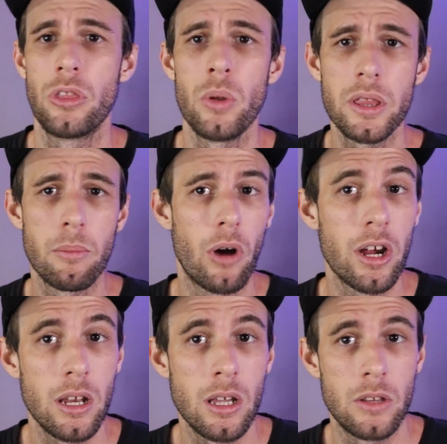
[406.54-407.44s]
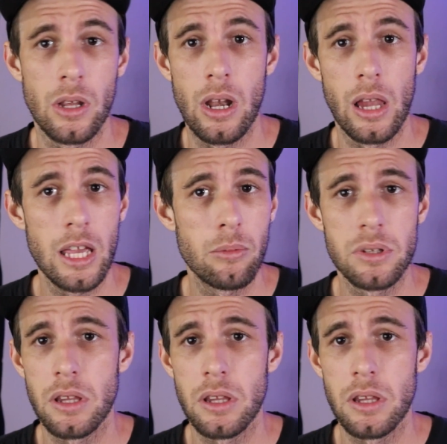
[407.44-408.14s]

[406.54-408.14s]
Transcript: Don't let the marketing and the labels